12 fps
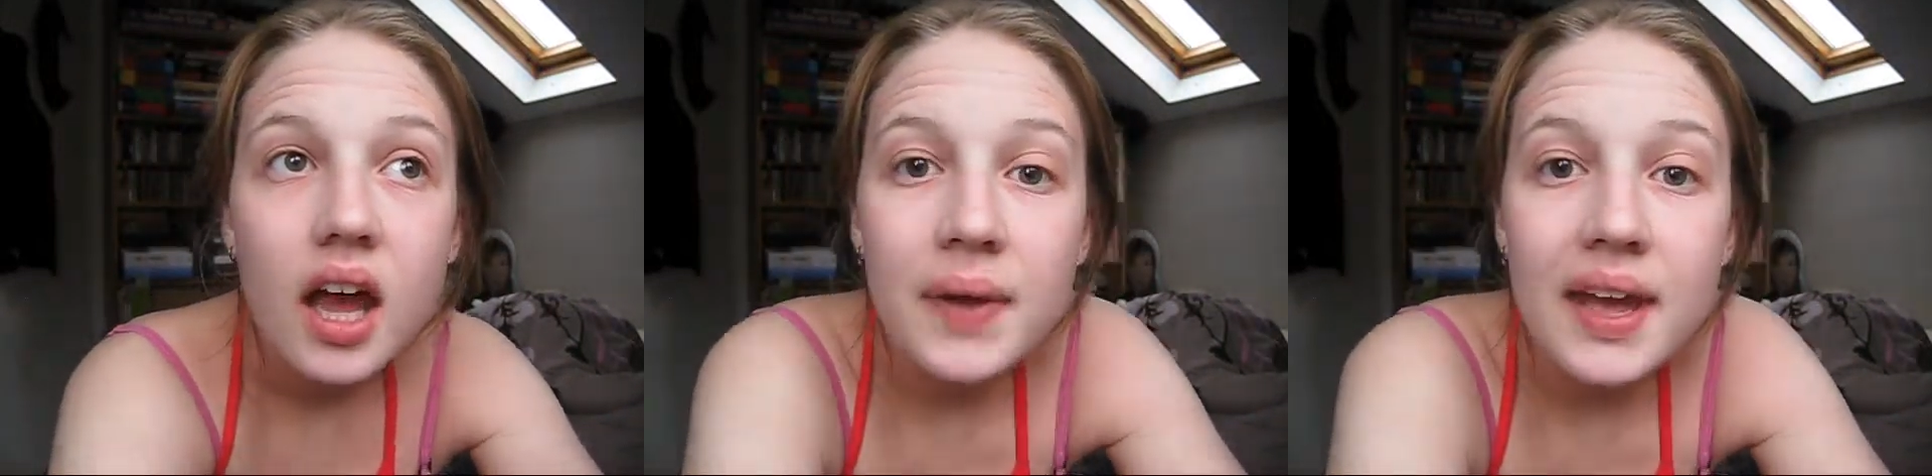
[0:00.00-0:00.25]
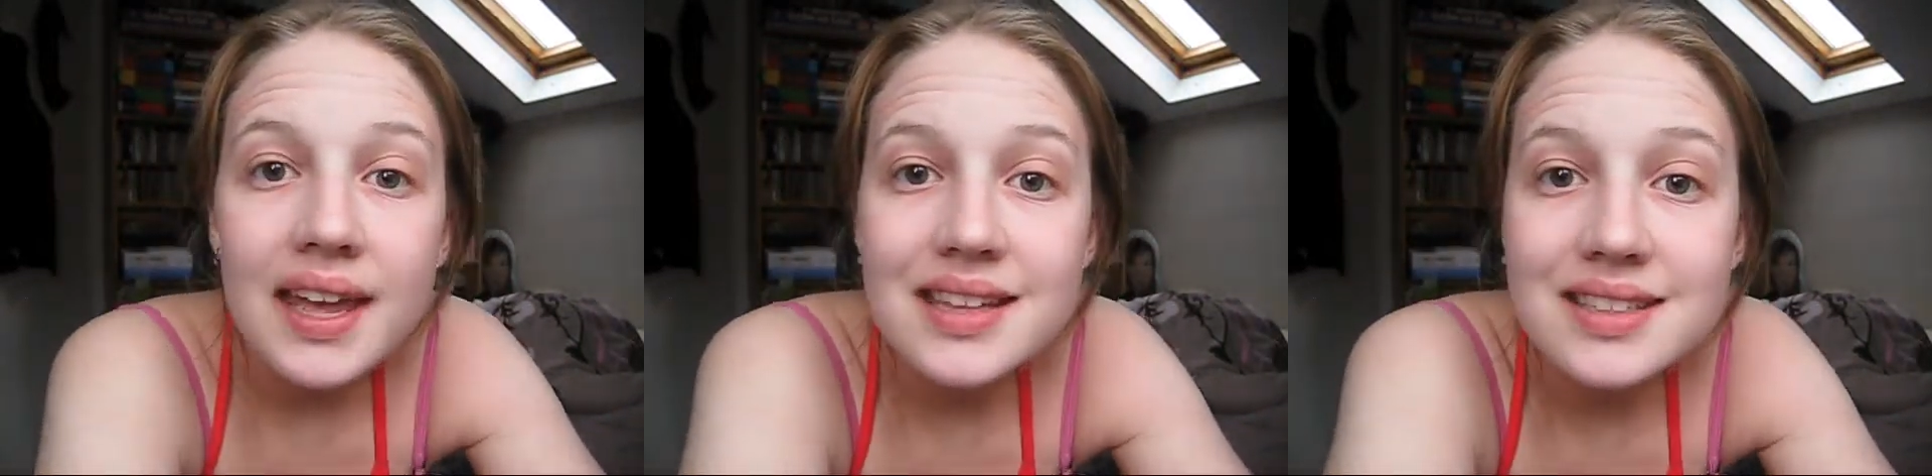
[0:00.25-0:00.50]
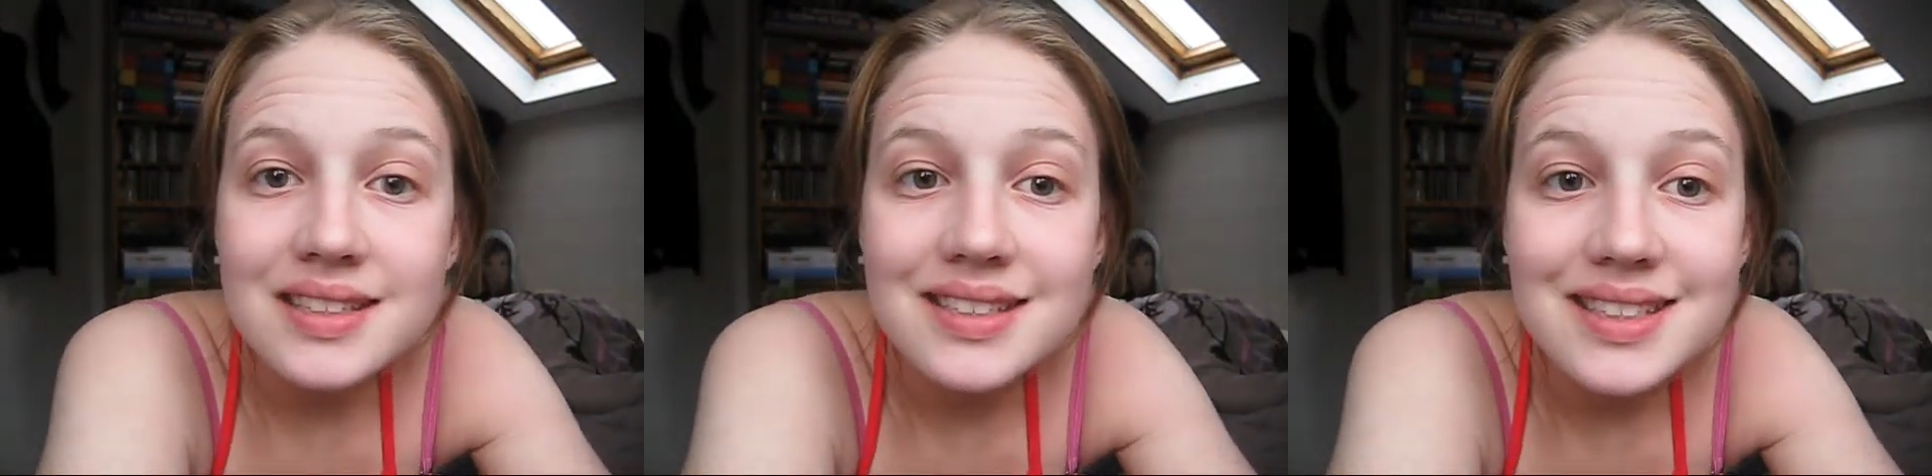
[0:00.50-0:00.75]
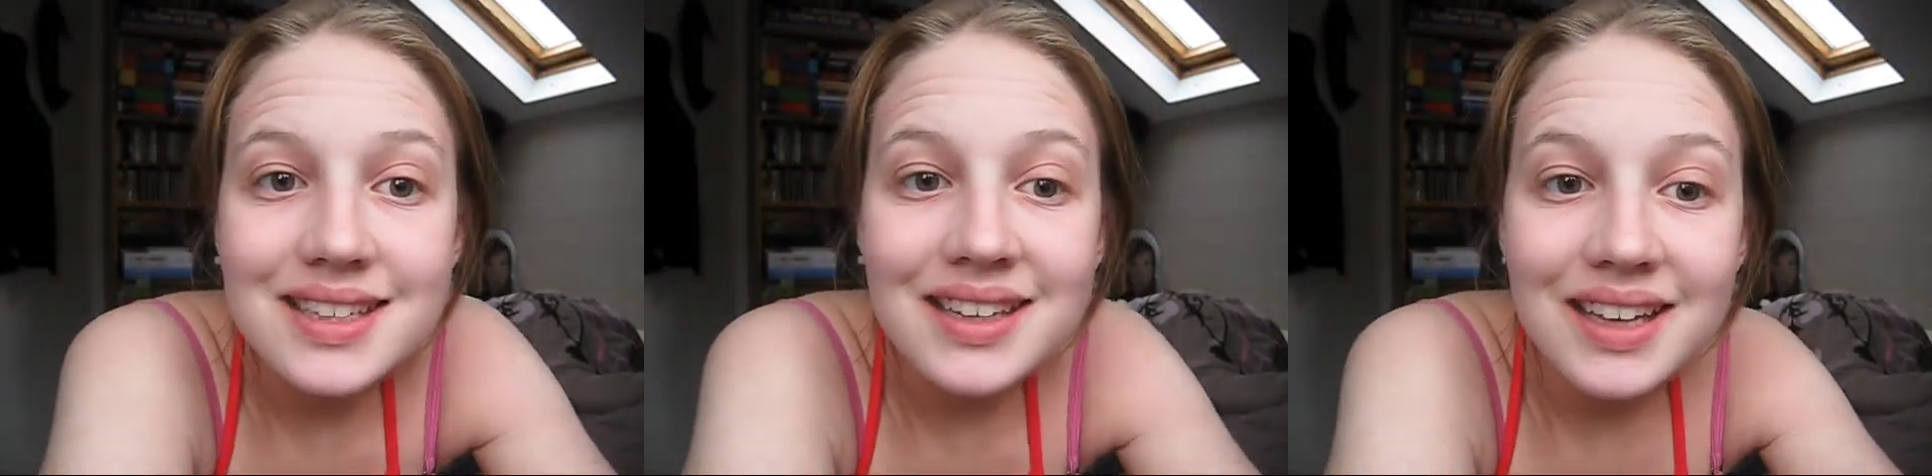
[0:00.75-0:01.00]
Hazel's
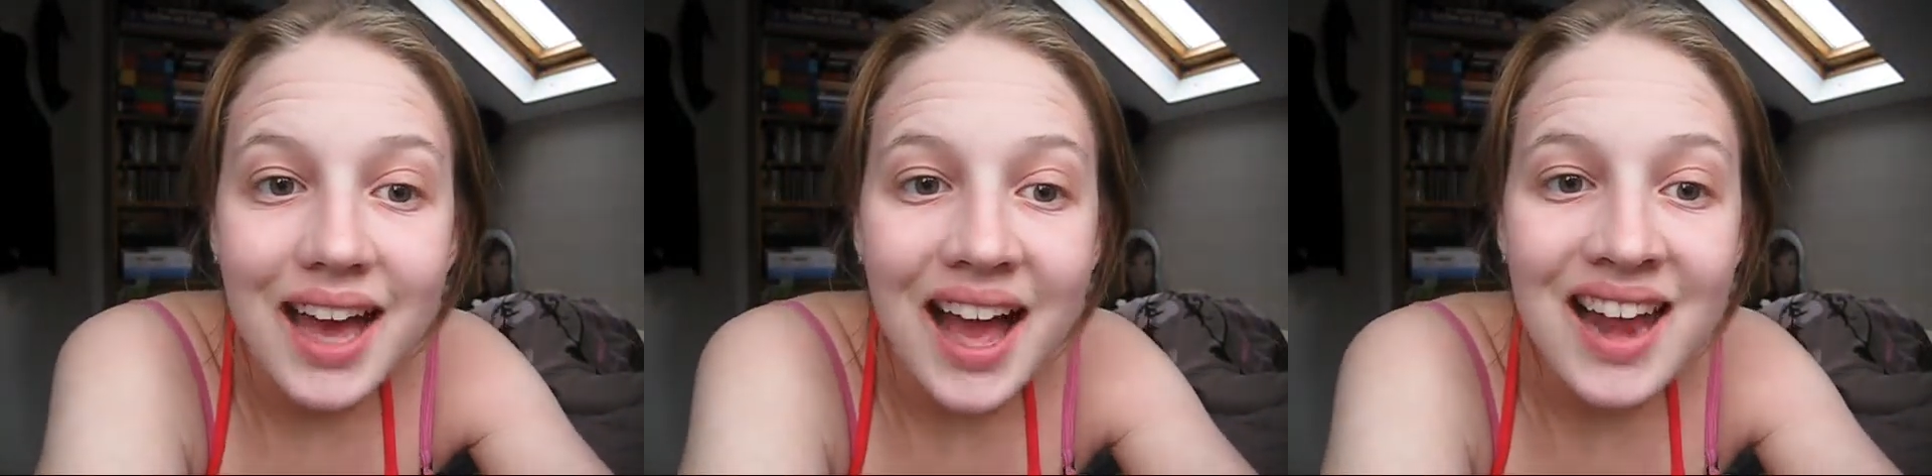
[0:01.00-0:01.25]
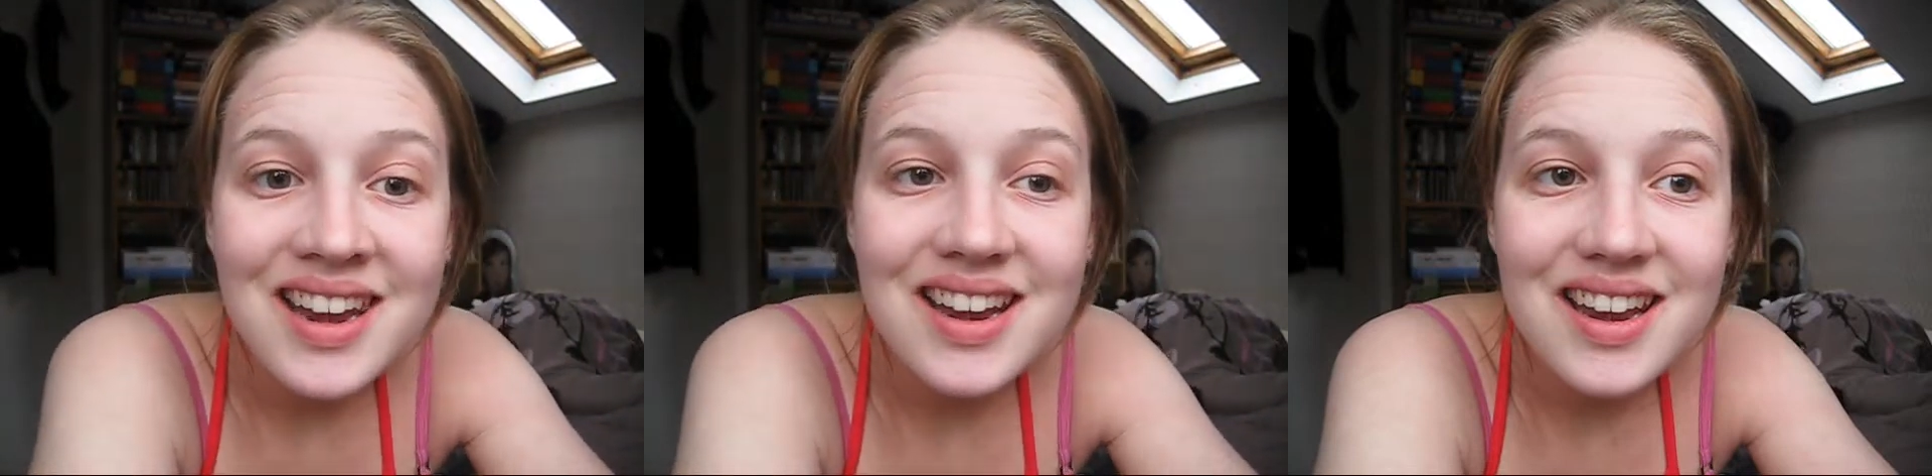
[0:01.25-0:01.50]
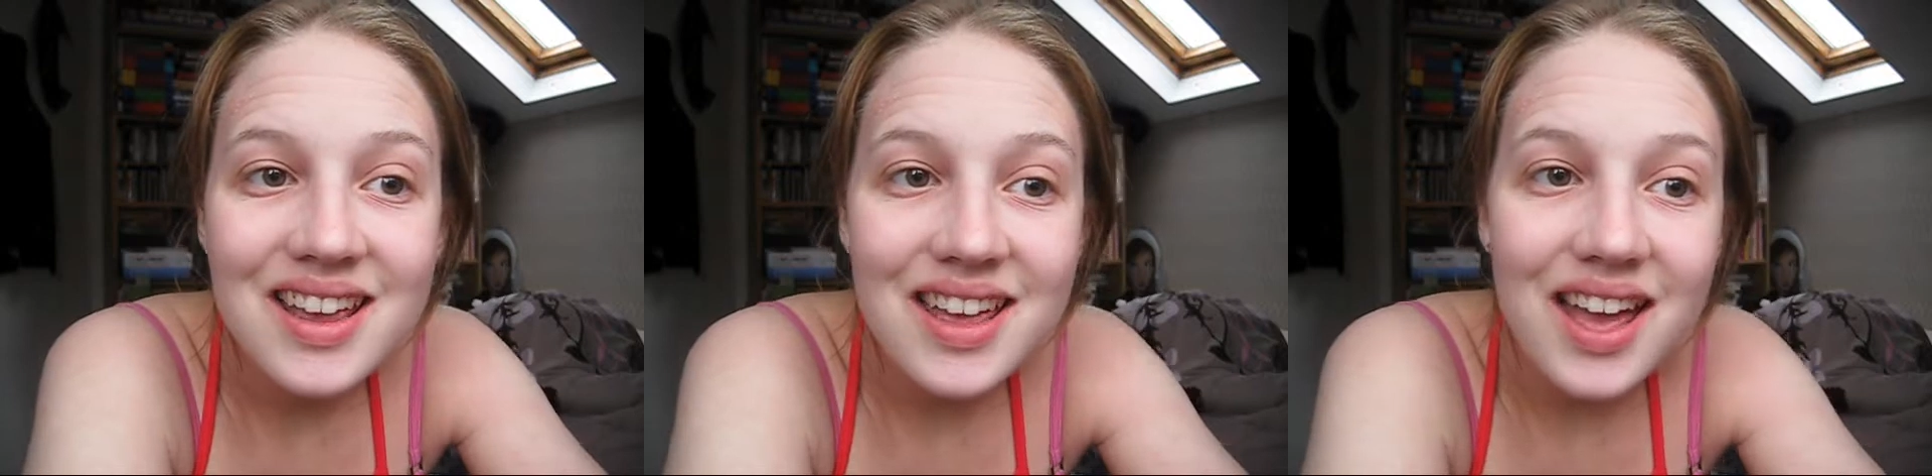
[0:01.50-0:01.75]
still in Canada